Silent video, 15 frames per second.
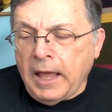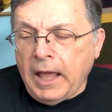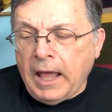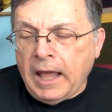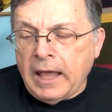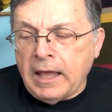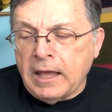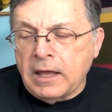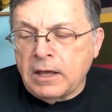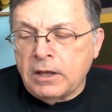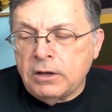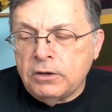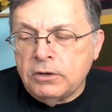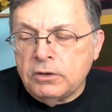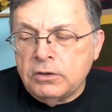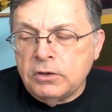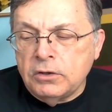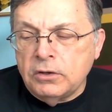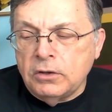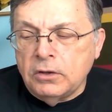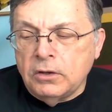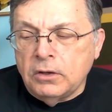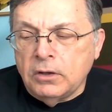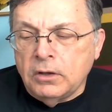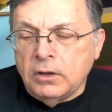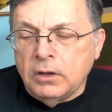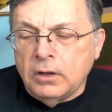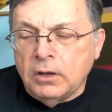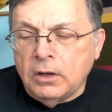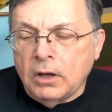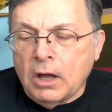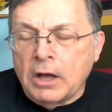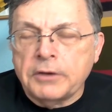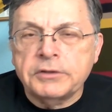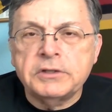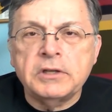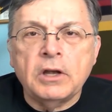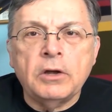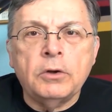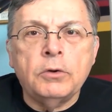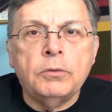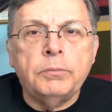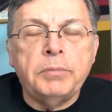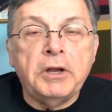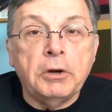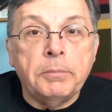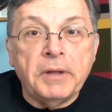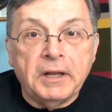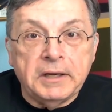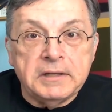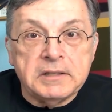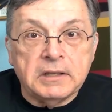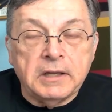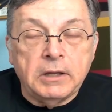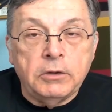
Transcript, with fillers: and also Peter Billingsley,